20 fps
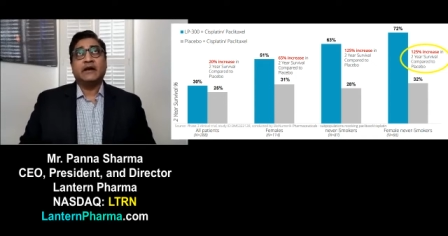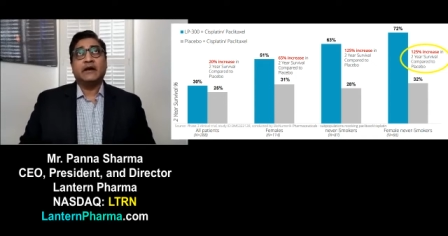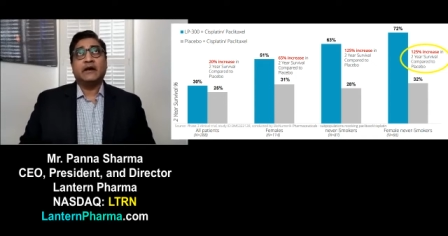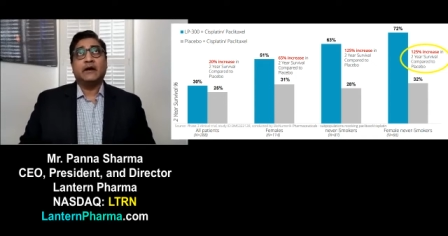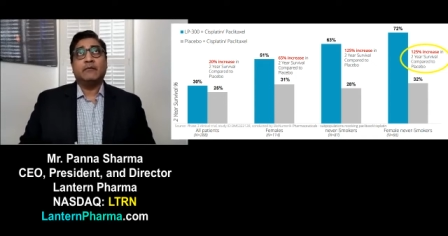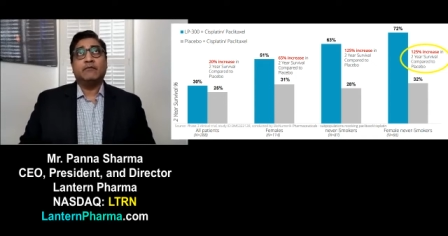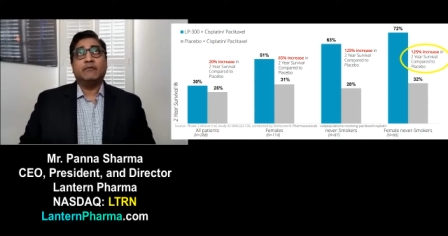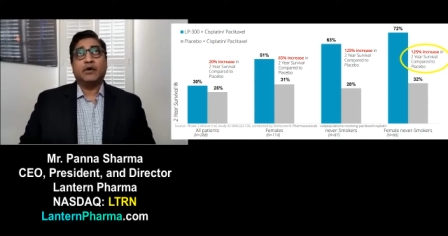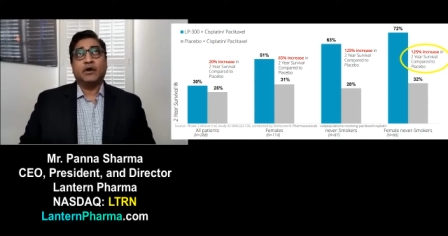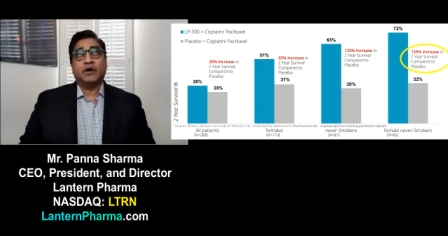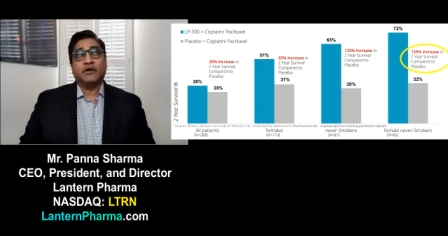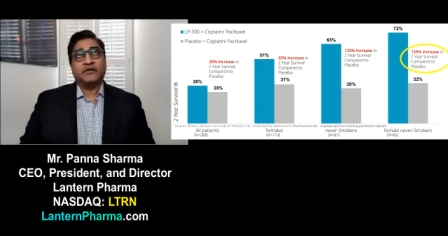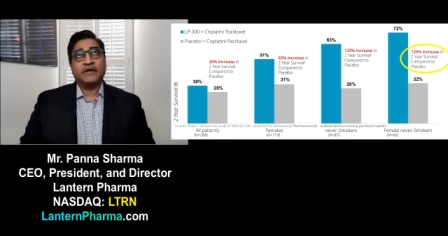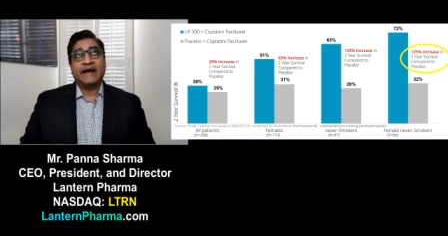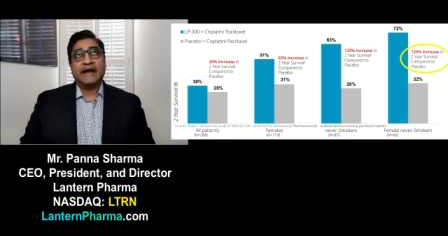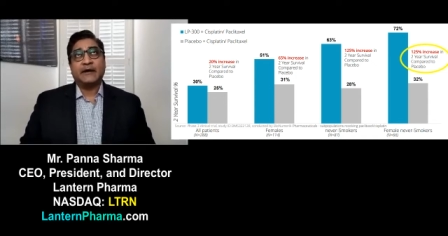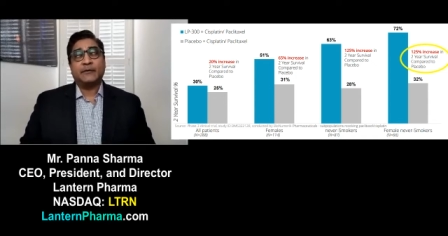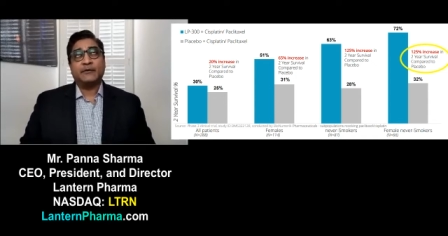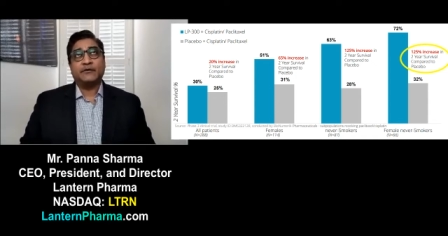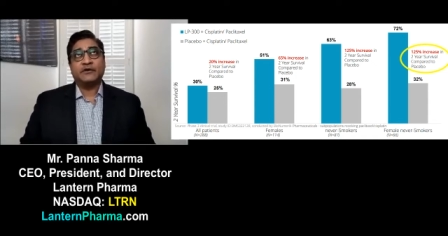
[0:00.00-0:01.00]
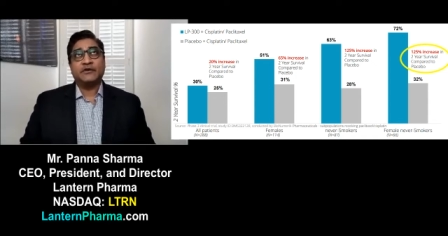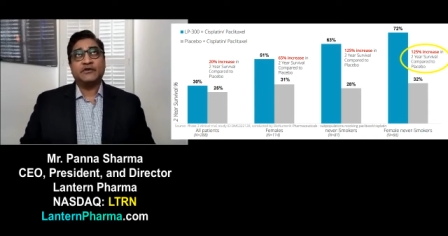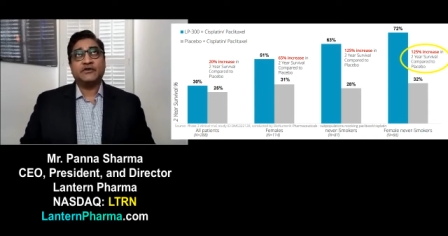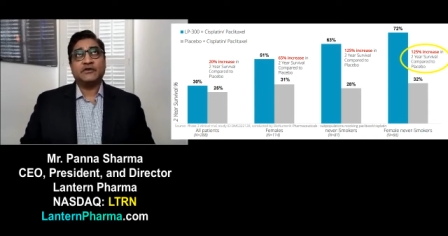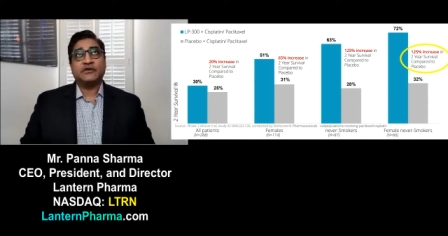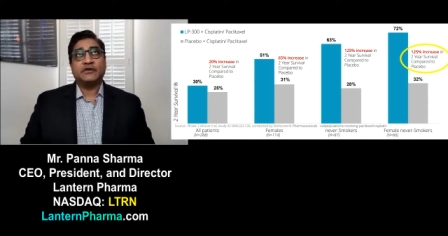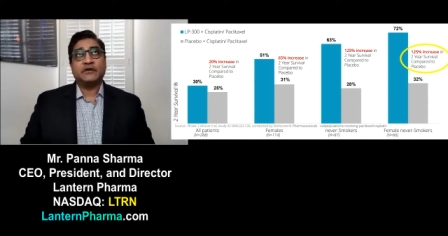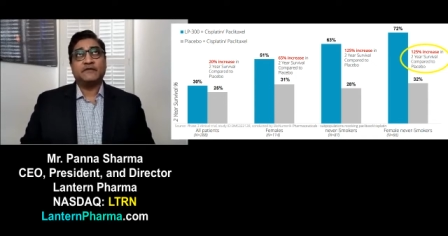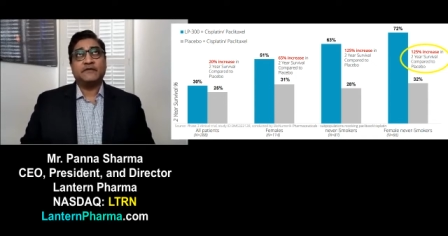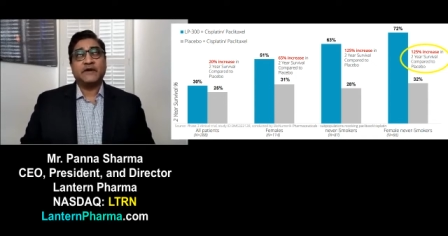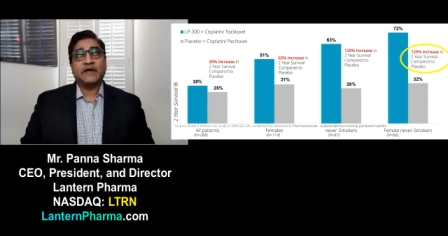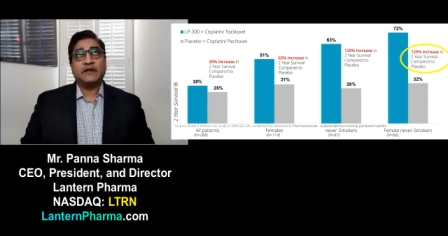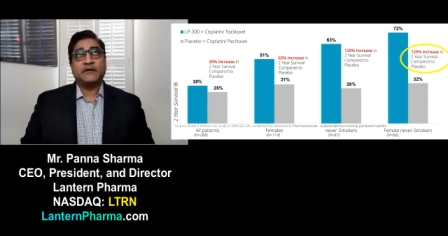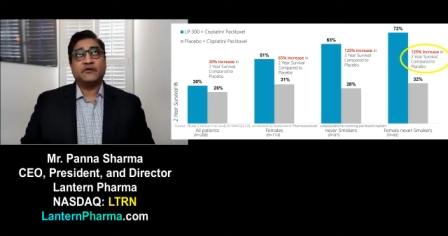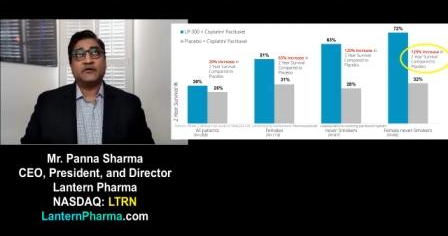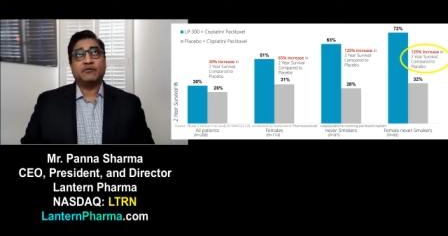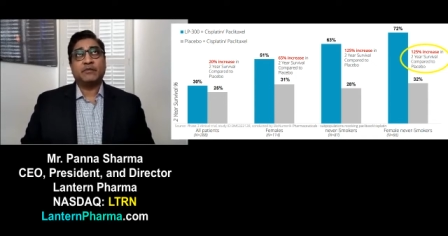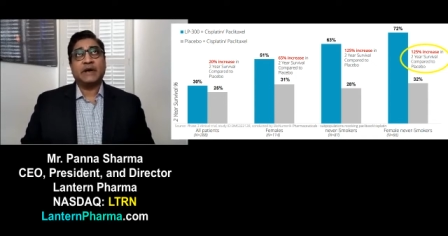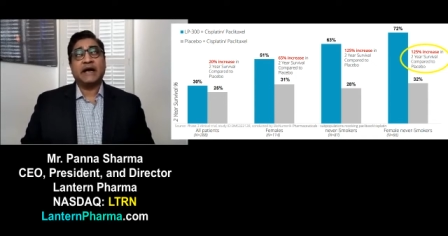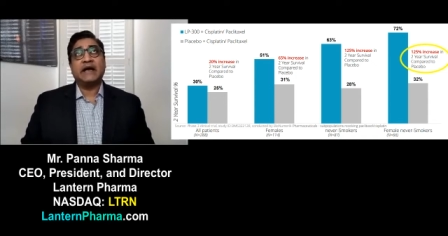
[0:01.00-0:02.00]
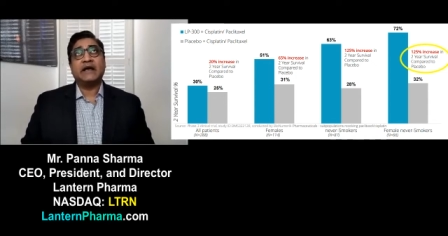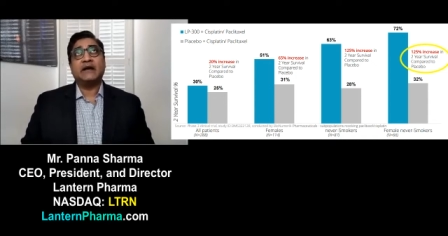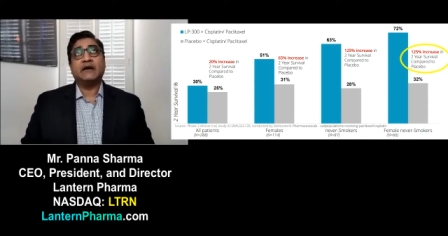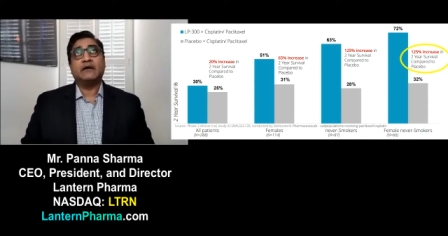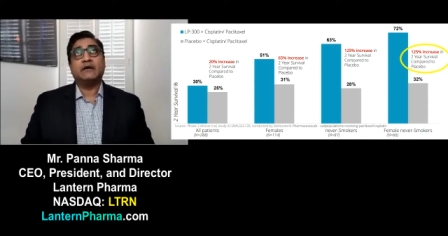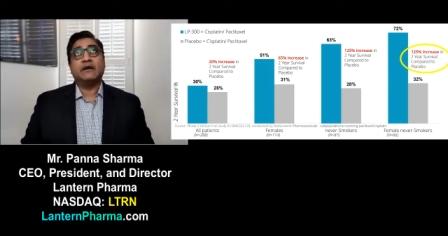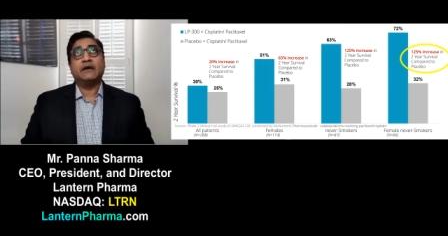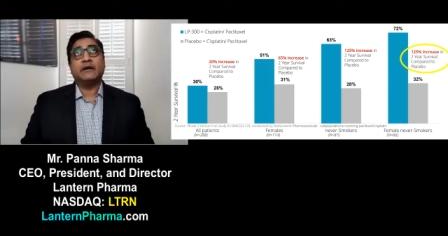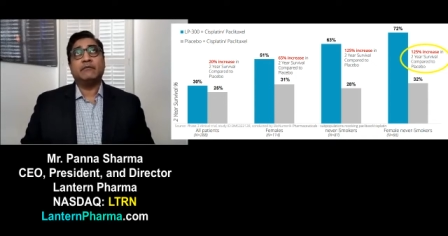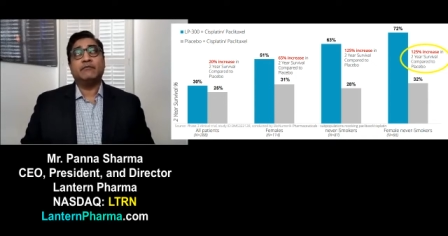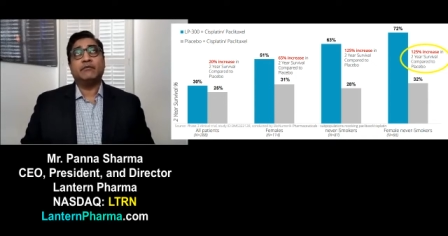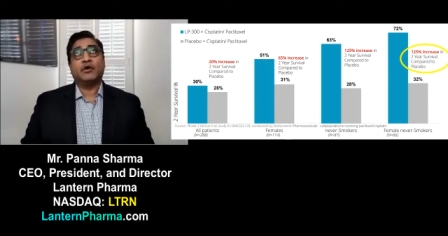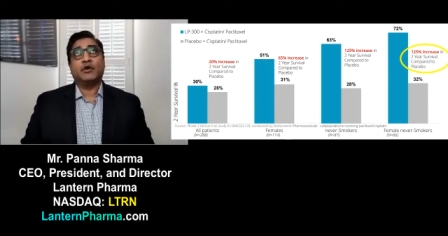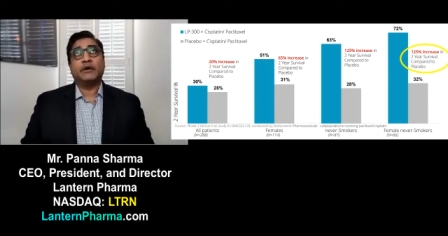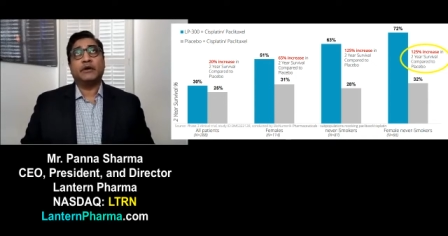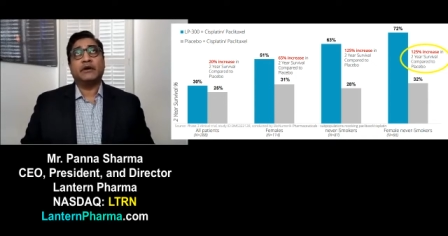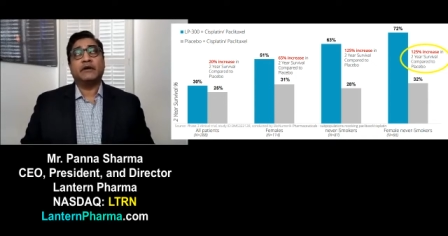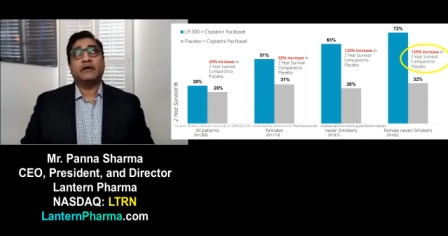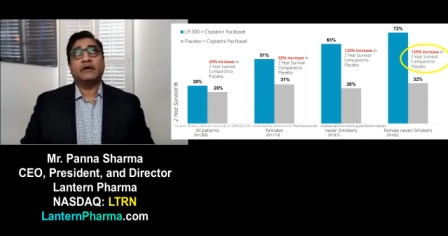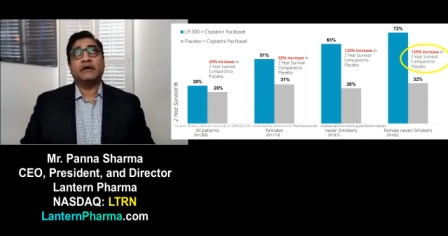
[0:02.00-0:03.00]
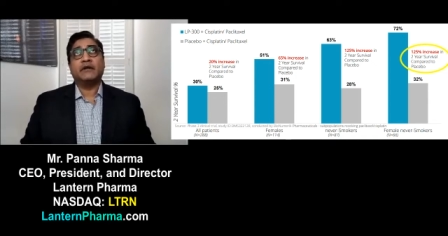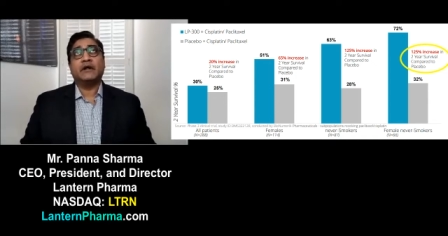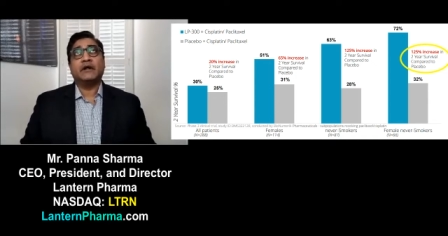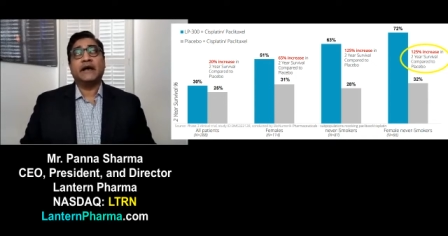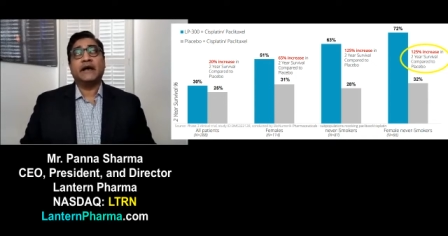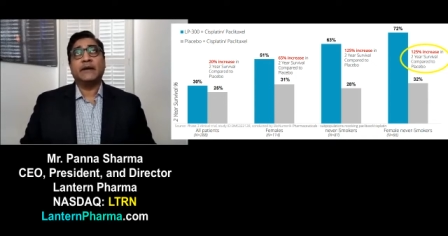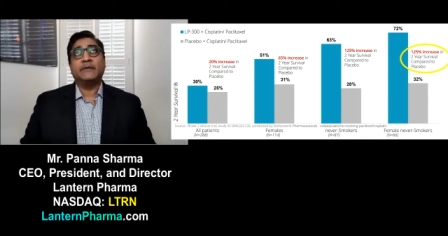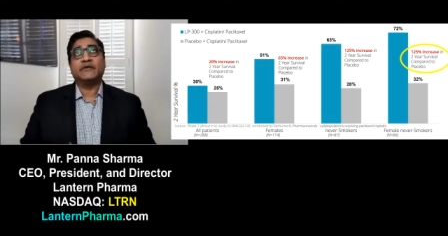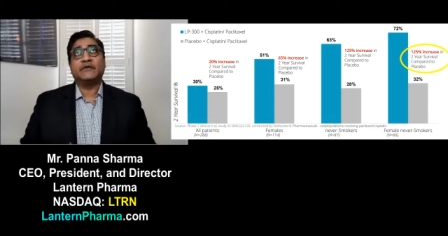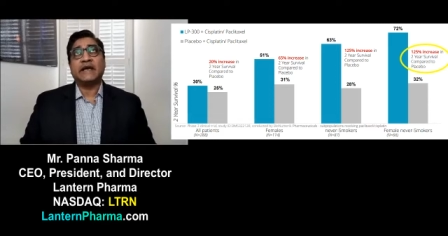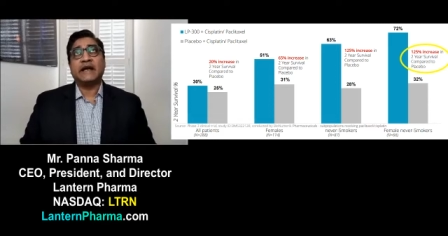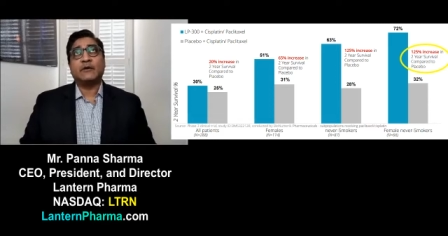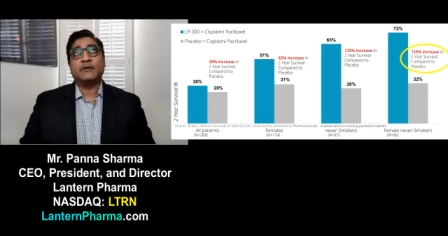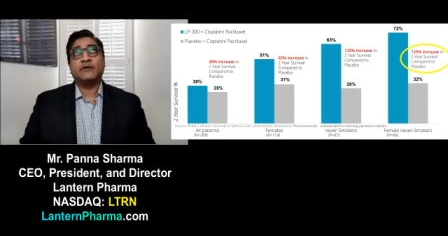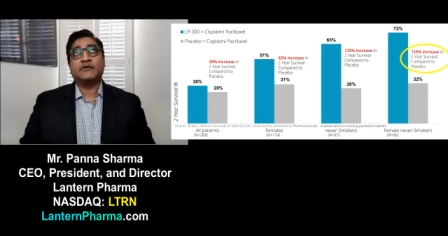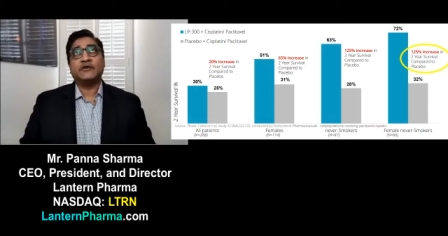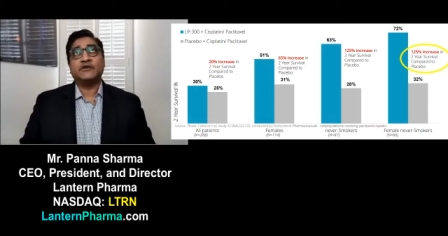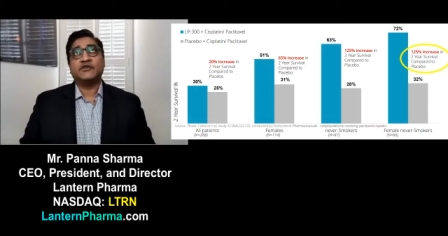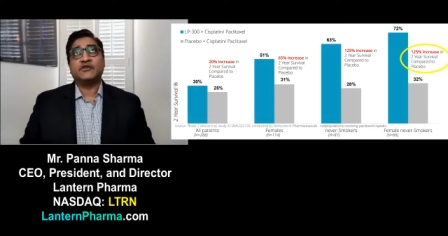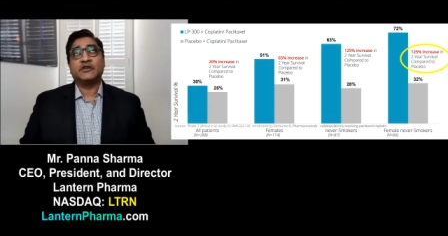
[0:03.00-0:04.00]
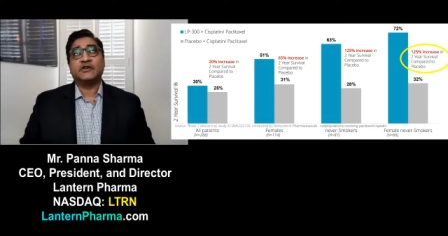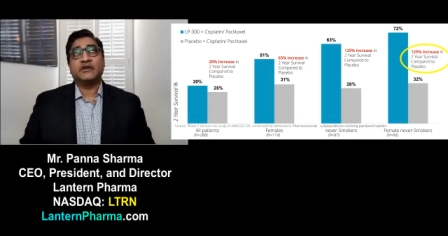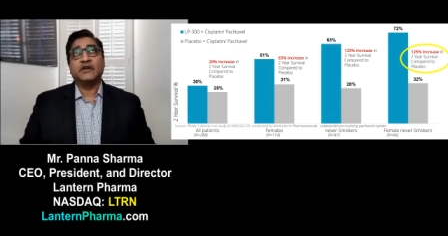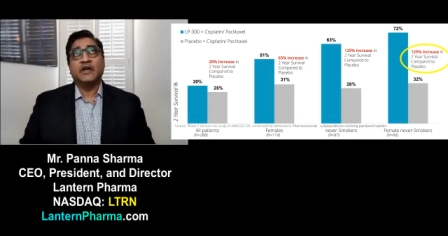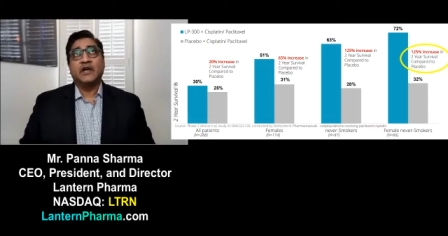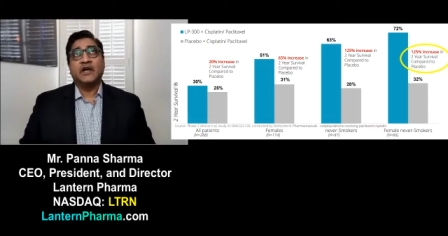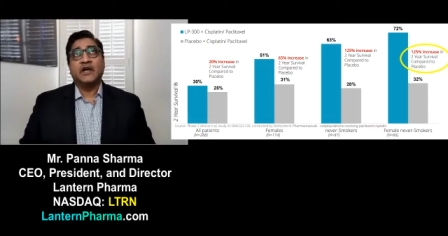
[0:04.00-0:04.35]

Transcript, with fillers: uh, Merck's acquisition of Velos Bio, and Boehringer Ingelheim's acquisition